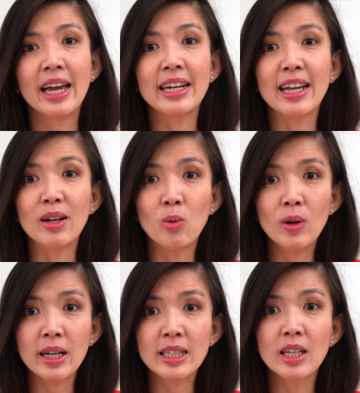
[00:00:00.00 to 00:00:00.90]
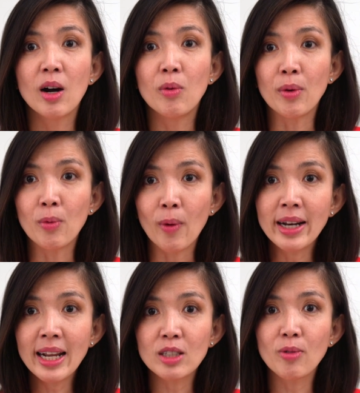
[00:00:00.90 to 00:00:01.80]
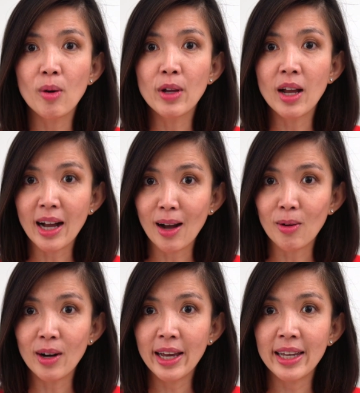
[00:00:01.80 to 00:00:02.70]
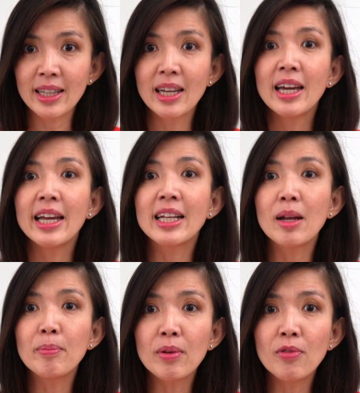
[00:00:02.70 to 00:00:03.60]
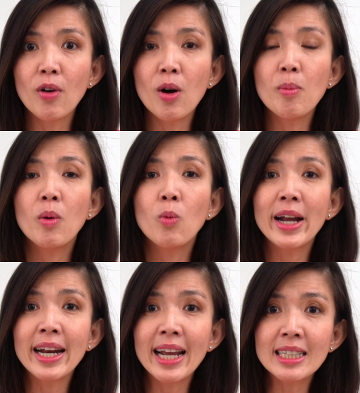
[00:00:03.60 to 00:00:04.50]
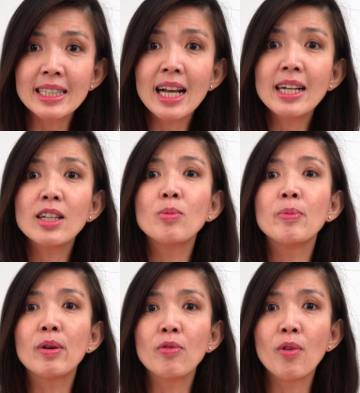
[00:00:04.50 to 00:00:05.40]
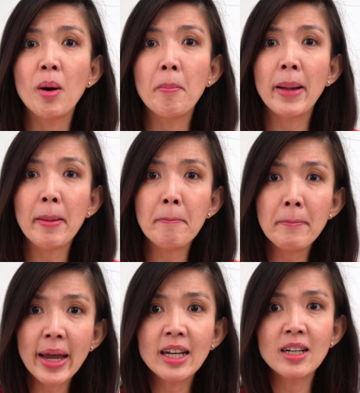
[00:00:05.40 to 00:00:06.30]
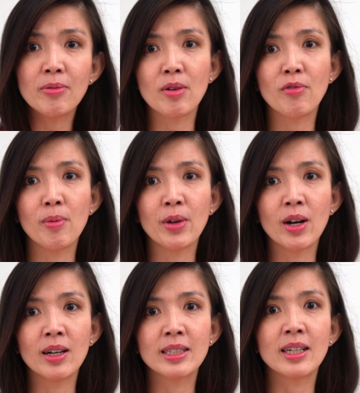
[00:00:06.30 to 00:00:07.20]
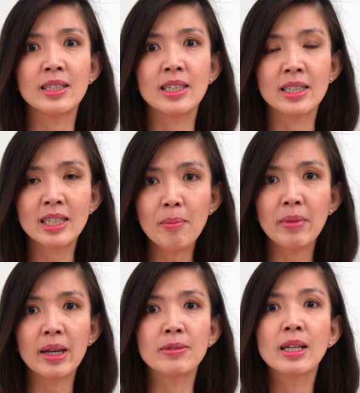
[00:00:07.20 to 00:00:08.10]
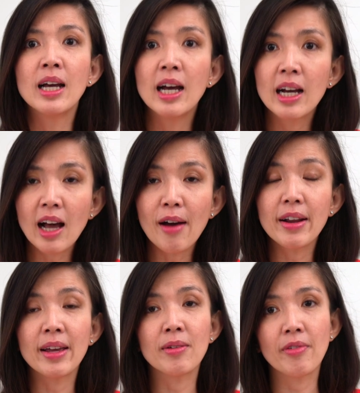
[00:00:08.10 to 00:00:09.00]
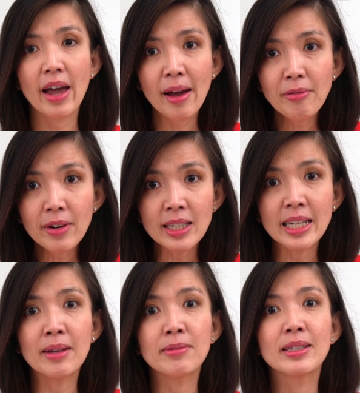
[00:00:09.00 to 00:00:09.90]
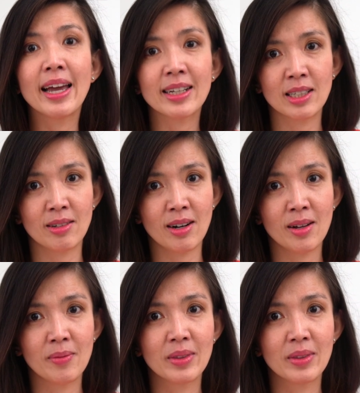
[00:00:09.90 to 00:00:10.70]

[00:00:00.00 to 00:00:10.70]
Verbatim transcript: In other words, with one DAX formula calculate, it can perform what in Excel need to be performed by many different formulas such as sum ifs, count if, average ifs, etc.